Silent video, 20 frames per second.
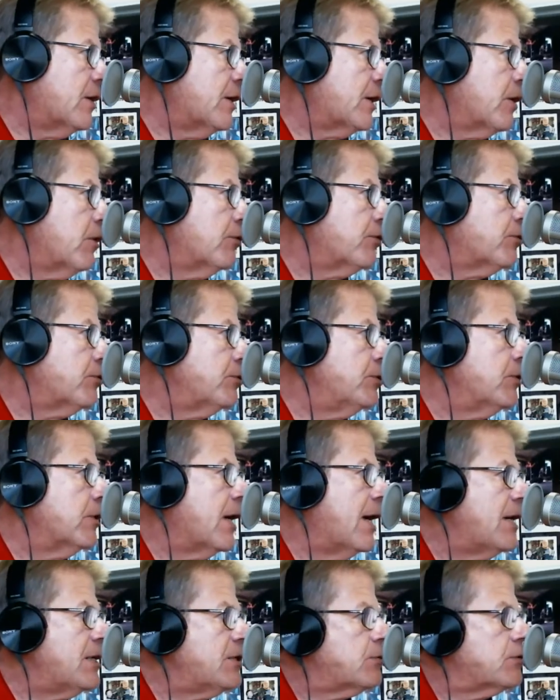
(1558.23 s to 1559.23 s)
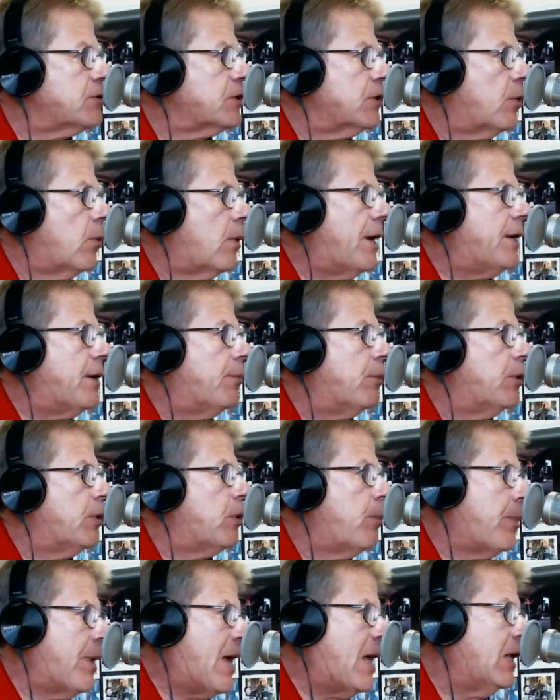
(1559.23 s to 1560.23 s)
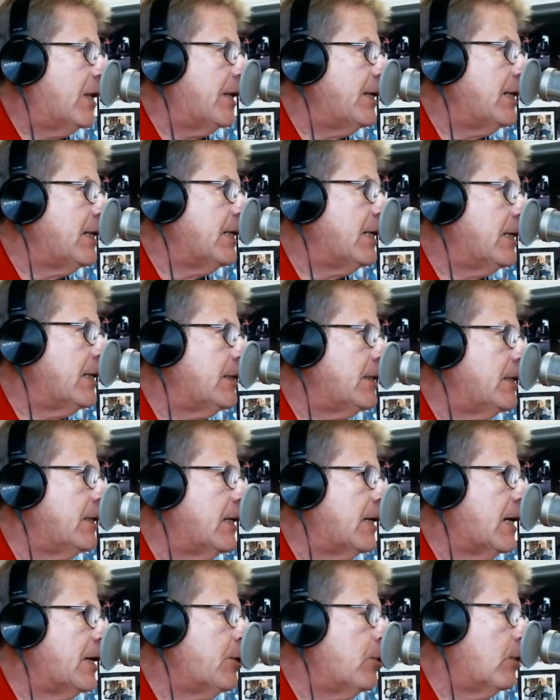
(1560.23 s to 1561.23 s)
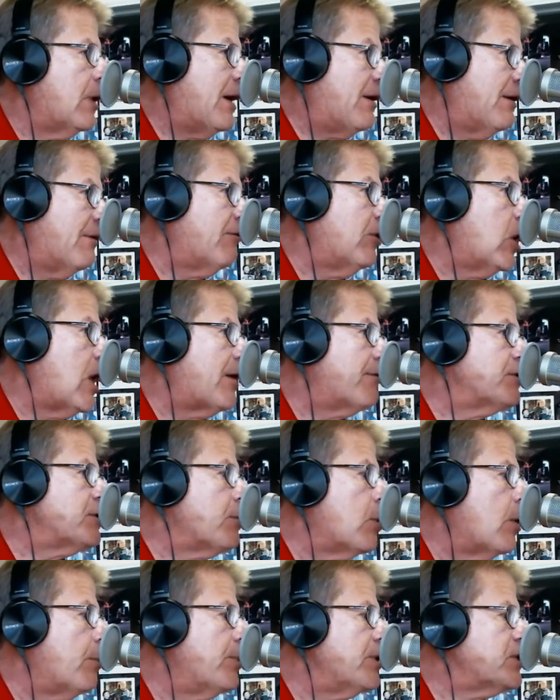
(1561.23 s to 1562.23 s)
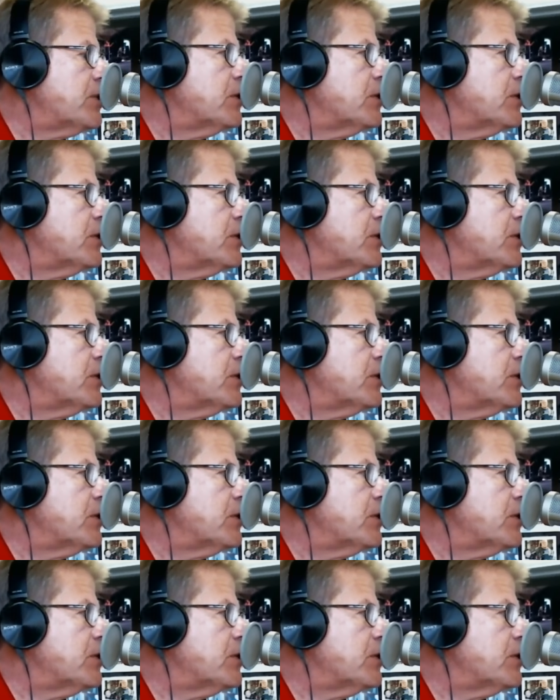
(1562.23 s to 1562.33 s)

to go through you guys or it's going to wind up on the ballot. And I know I have a lot of small business